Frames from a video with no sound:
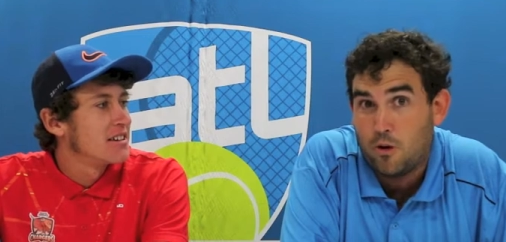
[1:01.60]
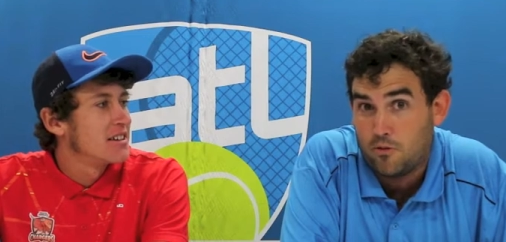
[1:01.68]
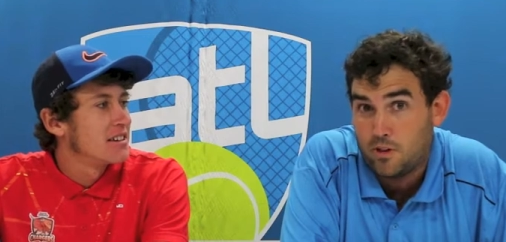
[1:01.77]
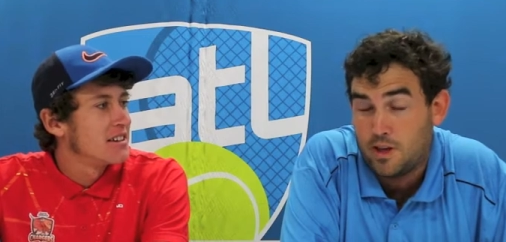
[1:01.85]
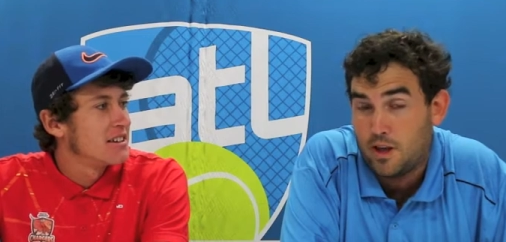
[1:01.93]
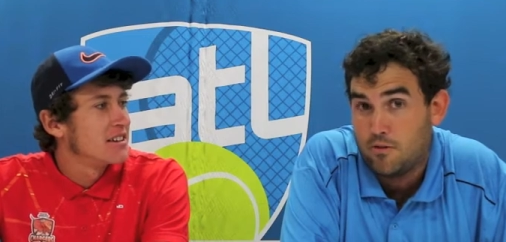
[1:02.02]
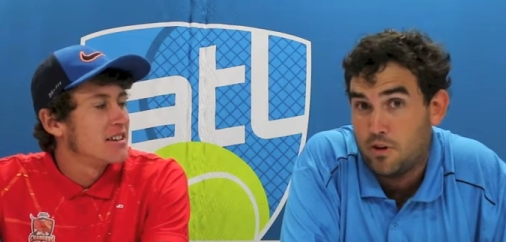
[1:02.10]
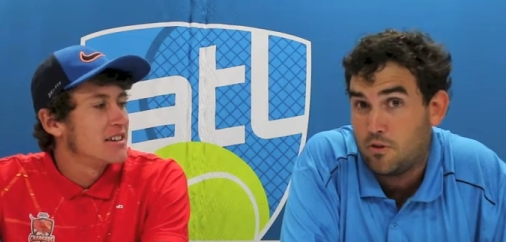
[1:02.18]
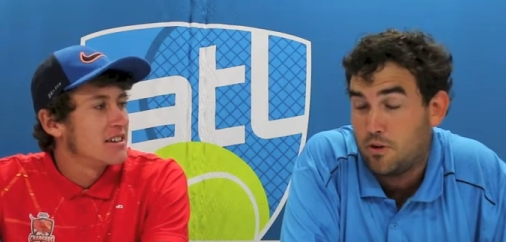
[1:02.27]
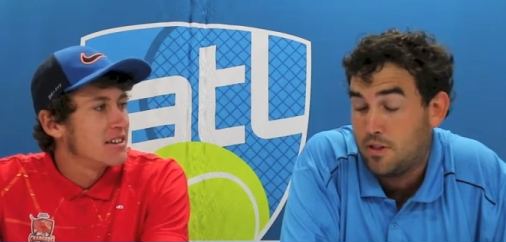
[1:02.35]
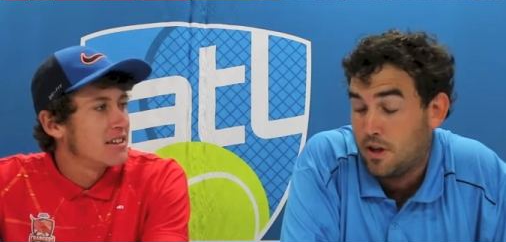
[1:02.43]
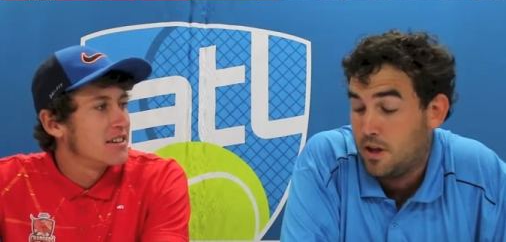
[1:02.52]
Speaker 1: hopefully get a
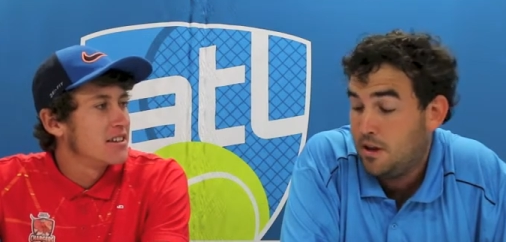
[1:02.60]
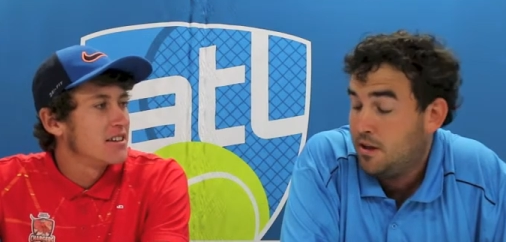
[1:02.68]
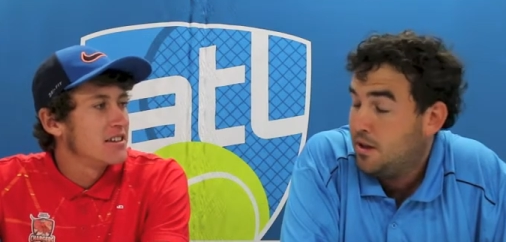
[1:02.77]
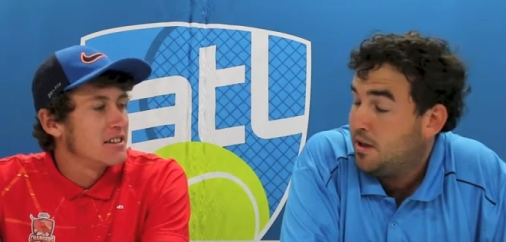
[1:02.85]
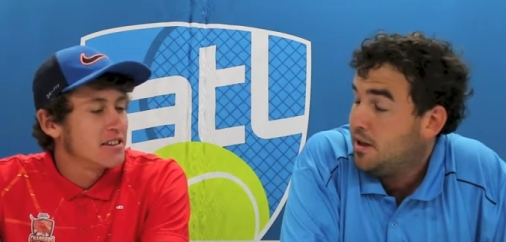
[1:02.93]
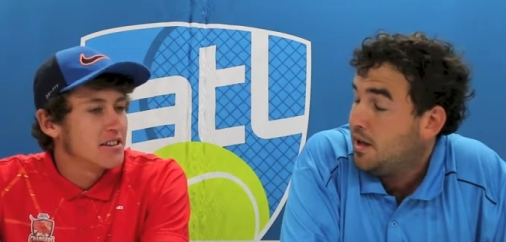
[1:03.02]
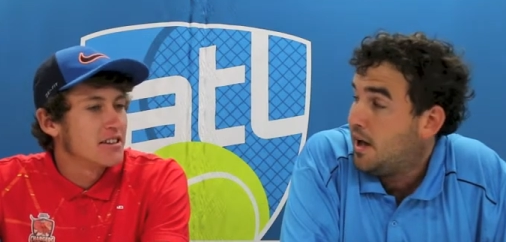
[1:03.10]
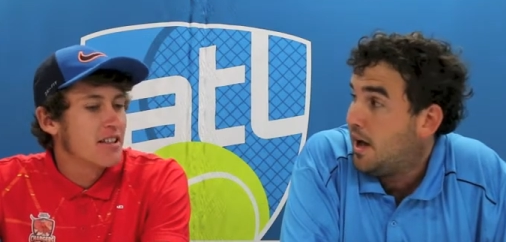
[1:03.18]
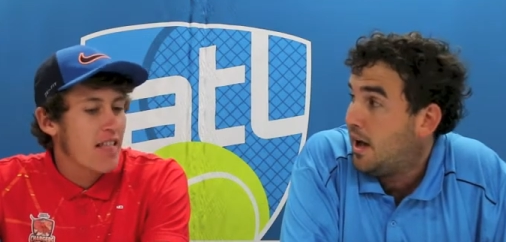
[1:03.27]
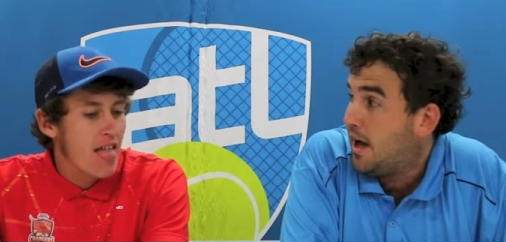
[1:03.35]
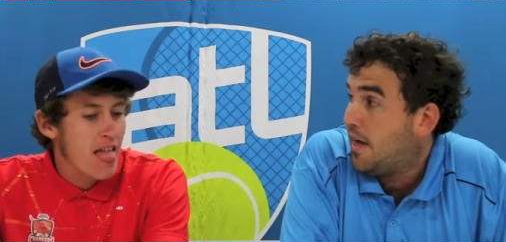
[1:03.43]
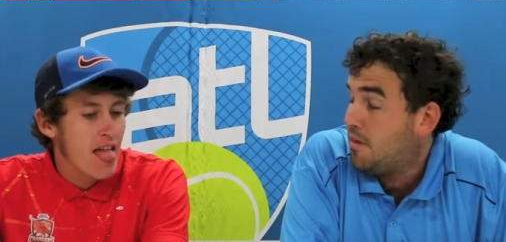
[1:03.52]
victory there. Uh,
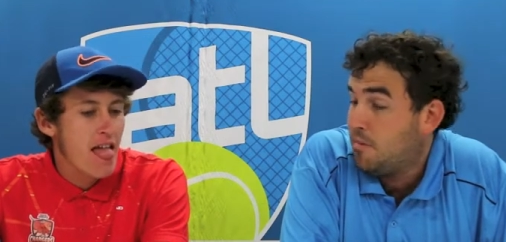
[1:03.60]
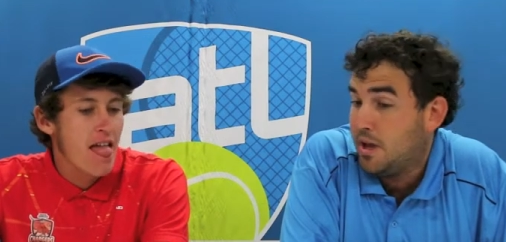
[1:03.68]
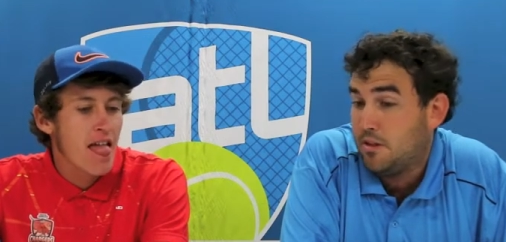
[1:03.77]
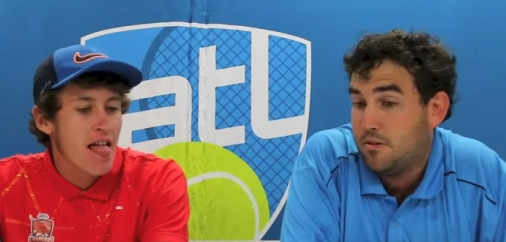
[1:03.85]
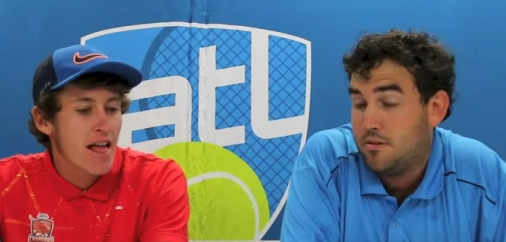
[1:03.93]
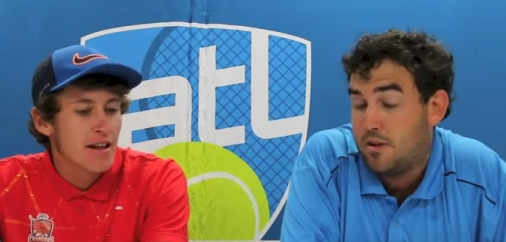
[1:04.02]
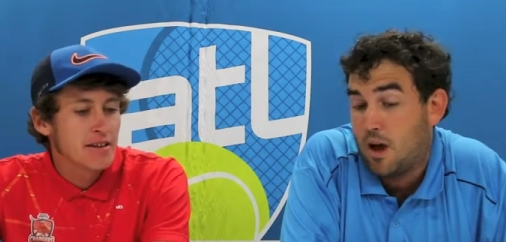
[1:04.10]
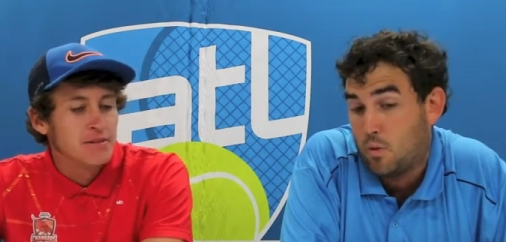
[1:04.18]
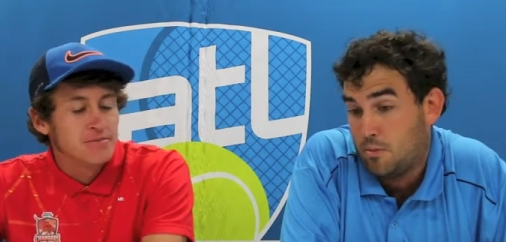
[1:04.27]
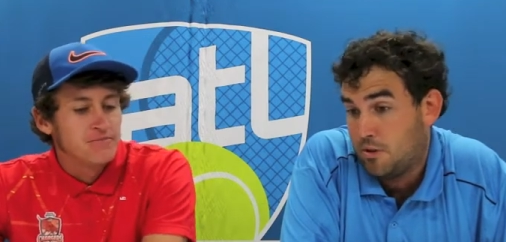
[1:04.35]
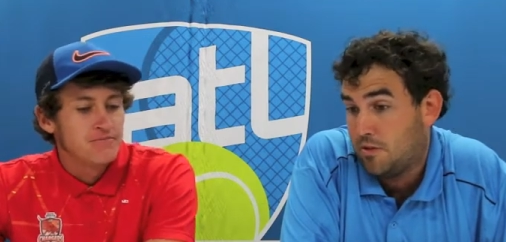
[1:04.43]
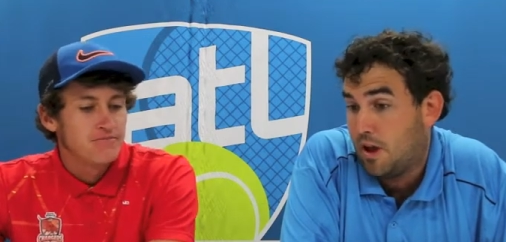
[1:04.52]
other men's uh,
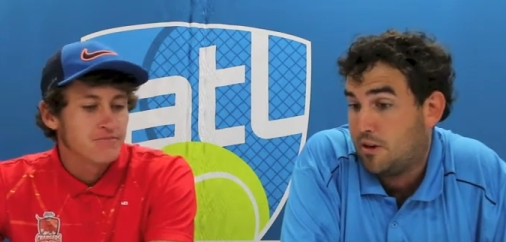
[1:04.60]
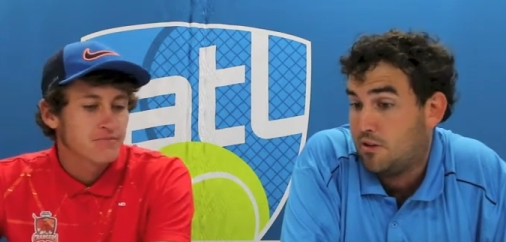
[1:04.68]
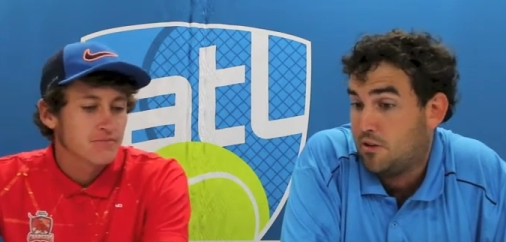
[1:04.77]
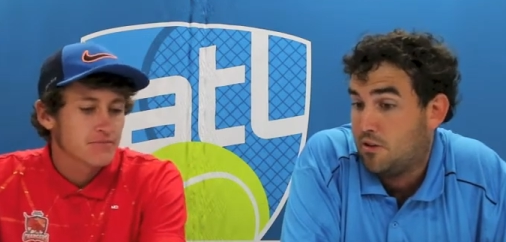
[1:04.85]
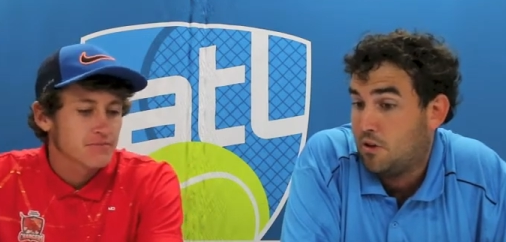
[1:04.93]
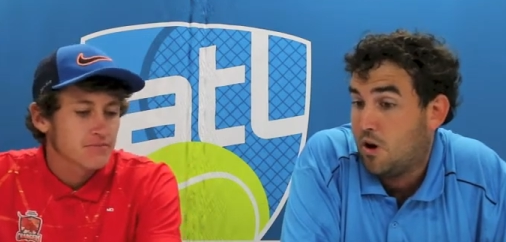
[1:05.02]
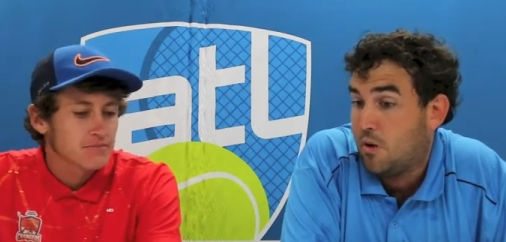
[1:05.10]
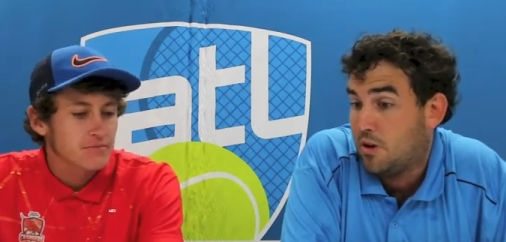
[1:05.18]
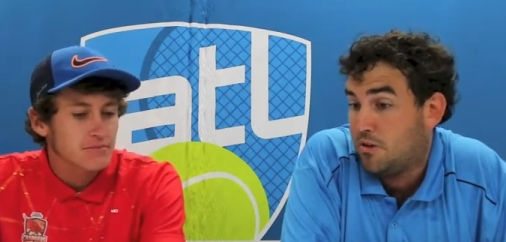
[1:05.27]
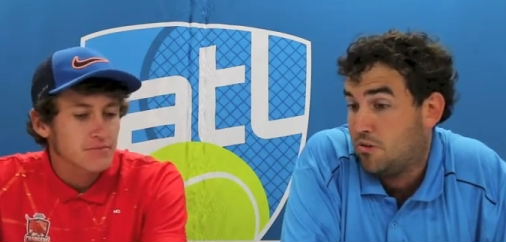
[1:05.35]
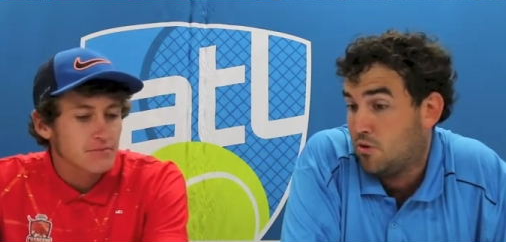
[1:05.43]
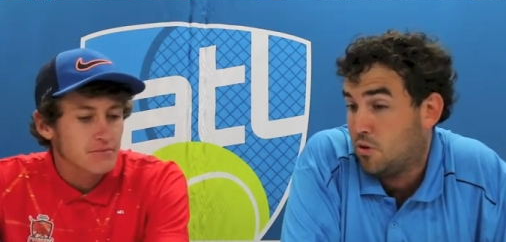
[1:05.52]
women's action tonight,
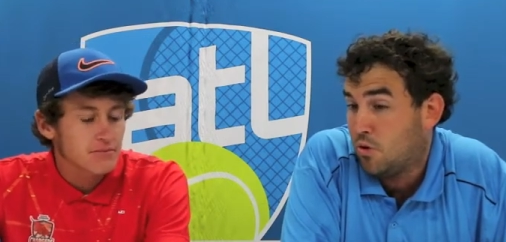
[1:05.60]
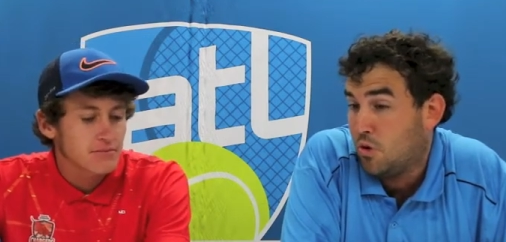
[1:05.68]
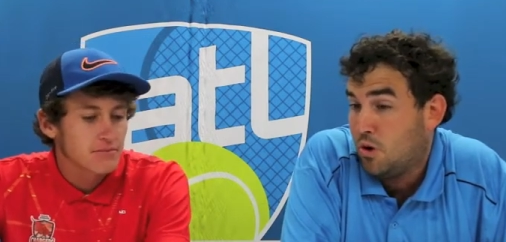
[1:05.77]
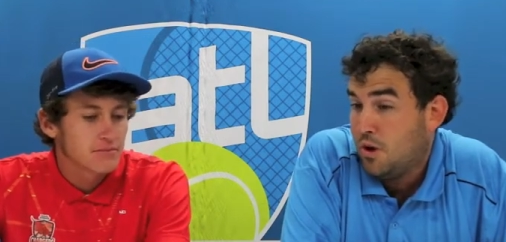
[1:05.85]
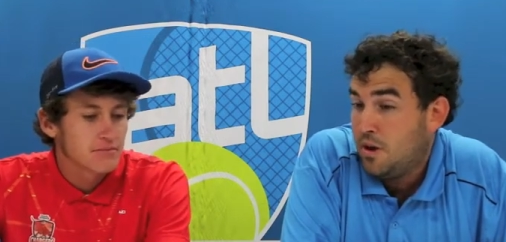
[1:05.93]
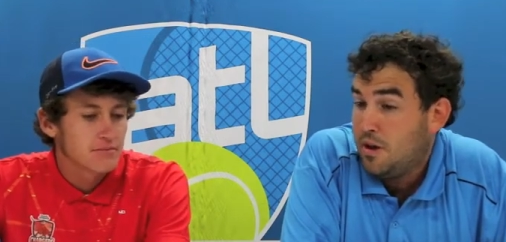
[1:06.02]
we saw